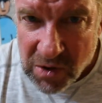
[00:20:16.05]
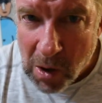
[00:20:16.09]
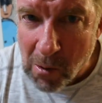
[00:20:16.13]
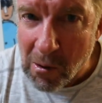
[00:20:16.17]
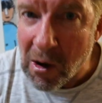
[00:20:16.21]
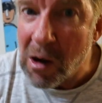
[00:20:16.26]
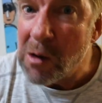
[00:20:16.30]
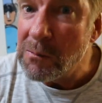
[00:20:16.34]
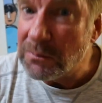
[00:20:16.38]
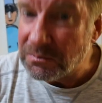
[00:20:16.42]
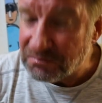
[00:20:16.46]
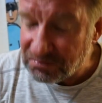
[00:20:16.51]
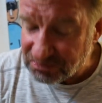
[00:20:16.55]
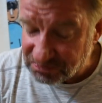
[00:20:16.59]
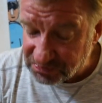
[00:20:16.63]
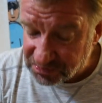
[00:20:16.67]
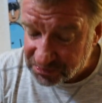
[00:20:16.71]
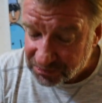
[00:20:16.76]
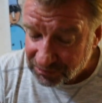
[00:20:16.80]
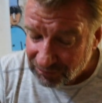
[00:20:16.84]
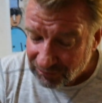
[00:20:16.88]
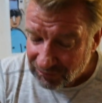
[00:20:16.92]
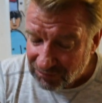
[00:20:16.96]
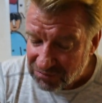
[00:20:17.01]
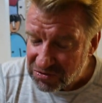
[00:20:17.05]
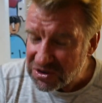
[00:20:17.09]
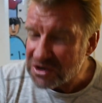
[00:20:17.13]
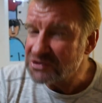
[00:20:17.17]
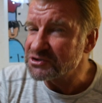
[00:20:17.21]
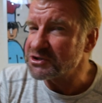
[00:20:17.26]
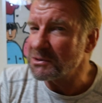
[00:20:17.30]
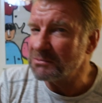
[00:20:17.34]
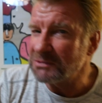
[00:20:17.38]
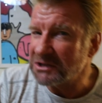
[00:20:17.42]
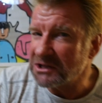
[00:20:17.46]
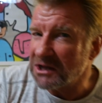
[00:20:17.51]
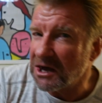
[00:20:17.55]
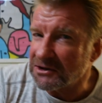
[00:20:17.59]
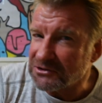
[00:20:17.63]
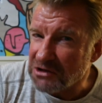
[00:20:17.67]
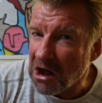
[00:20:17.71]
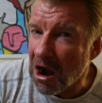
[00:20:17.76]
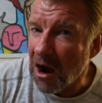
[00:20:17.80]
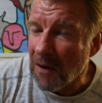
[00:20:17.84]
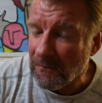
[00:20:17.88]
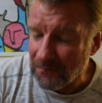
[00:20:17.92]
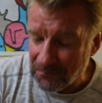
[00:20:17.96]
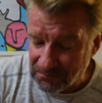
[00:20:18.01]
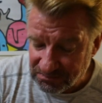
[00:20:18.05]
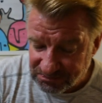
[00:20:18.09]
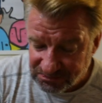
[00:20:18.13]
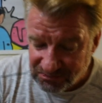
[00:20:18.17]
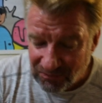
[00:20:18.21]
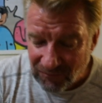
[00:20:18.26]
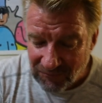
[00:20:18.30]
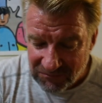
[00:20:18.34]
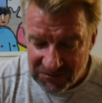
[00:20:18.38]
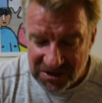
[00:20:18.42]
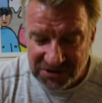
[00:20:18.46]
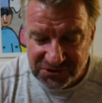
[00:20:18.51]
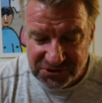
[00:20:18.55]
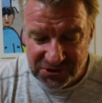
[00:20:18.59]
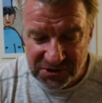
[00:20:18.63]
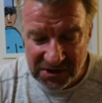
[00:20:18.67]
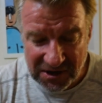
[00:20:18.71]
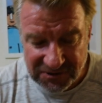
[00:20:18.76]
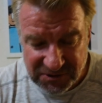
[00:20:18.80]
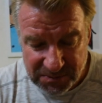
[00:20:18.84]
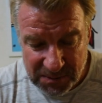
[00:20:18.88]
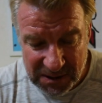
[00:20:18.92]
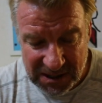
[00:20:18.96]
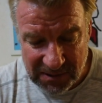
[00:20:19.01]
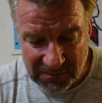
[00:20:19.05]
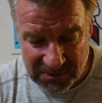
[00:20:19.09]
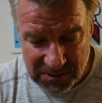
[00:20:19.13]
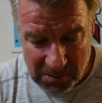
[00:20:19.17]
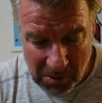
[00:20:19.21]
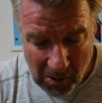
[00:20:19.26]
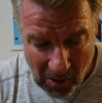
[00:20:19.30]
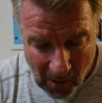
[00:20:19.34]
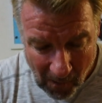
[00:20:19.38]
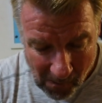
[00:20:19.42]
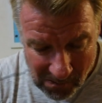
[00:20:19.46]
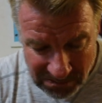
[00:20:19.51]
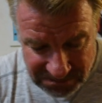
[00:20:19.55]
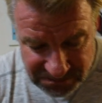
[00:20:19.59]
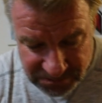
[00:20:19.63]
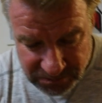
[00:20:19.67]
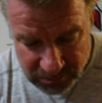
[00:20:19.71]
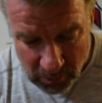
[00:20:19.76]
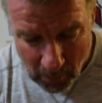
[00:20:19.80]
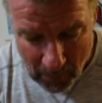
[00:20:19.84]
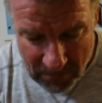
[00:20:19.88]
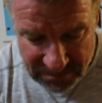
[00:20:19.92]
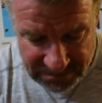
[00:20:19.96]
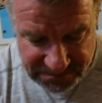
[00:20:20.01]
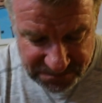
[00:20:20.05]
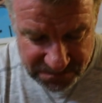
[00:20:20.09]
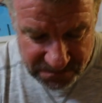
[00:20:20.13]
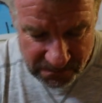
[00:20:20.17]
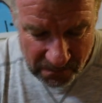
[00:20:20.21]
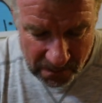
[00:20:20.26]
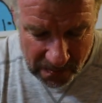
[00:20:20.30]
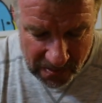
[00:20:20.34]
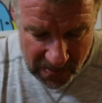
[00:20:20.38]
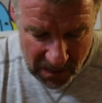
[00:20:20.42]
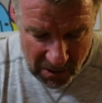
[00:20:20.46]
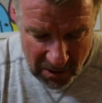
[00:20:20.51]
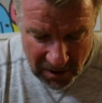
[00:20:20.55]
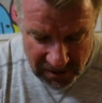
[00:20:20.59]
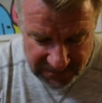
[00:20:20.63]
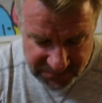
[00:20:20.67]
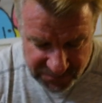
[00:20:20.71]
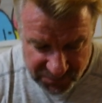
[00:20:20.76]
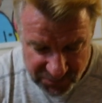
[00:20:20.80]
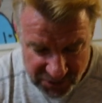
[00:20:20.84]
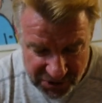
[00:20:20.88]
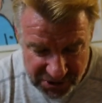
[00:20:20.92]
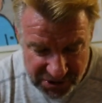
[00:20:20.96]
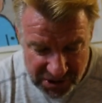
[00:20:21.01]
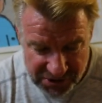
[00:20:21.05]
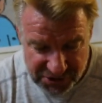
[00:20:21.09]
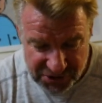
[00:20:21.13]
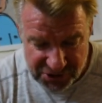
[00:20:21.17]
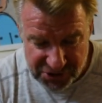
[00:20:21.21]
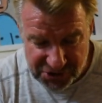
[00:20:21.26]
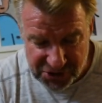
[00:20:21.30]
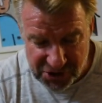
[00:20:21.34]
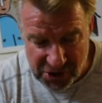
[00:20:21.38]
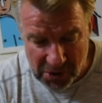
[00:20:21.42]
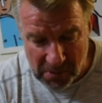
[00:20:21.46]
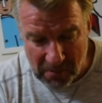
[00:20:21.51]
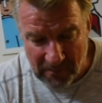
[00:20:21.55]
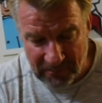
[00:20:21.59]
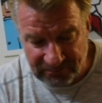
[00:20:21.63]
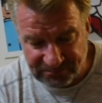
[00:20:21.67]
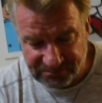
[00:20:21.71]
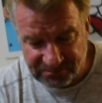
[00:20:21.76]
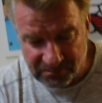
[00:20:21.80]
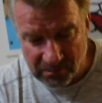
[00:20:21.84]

all right, something like that. So you don't have to pick up the bowl. All right, you got your soup,